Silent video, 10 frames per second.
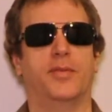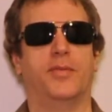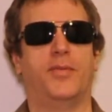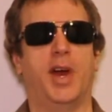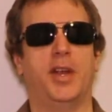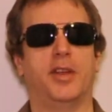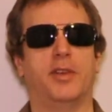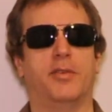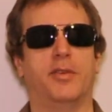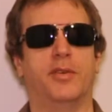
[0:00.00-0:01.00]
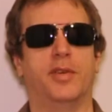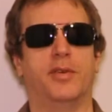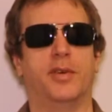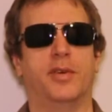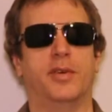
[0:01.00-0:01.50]
finding your
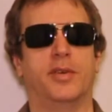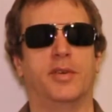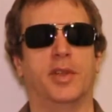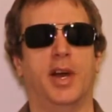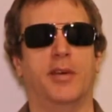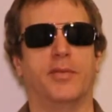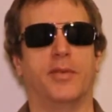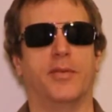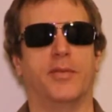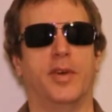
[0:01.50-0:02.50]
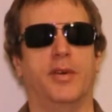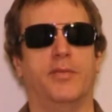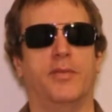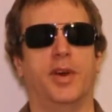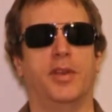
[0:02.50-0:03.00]
love
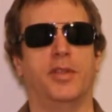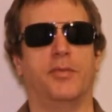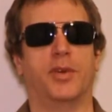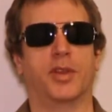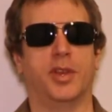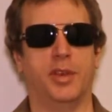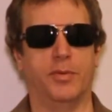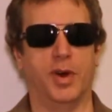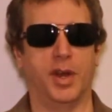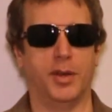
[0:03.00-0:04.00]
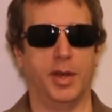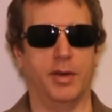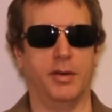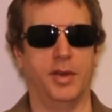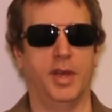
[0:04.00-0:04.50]
of what the work that you want to
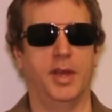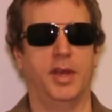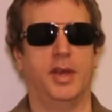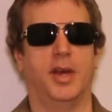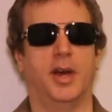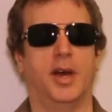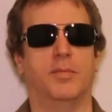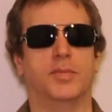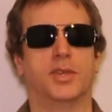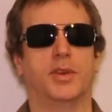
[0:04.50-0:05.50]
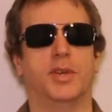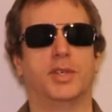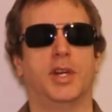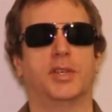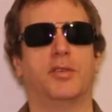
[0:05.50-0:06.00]
do. So
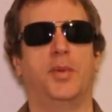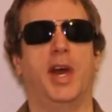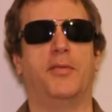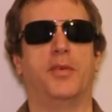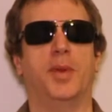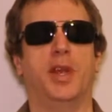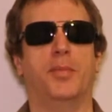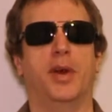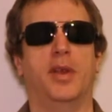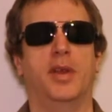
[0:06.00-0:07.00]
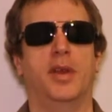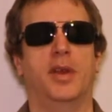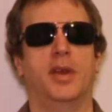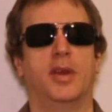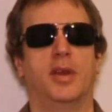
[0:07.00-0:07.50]
it's not so bad for me, but
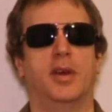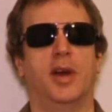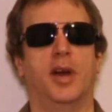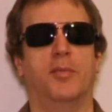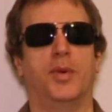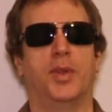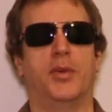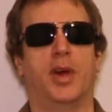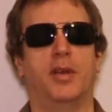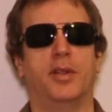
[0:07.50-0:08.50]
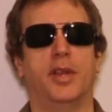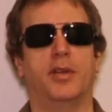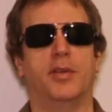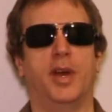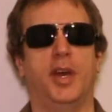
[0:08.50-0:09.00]
there are,
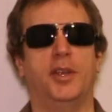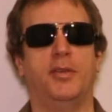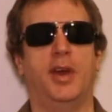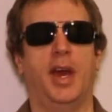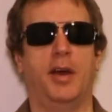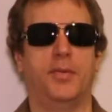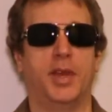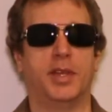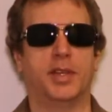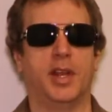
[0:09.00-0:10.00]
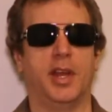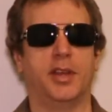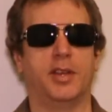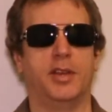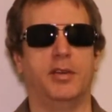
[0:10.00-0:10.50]
I do have things that I
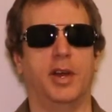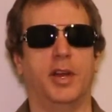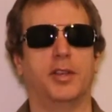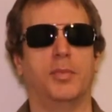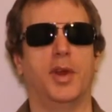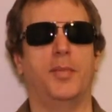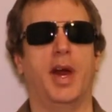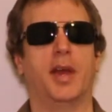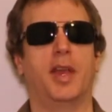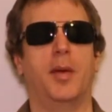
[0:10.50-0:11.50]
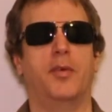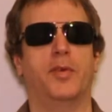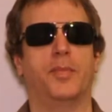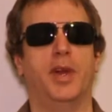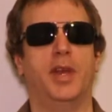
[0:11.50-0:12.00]
like to do. I like to play backgammon
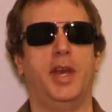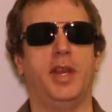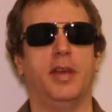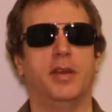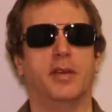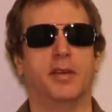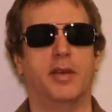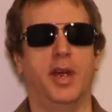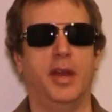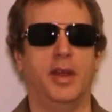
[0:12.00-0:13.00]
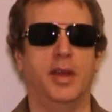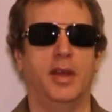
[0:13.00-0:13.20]
with my lady, right?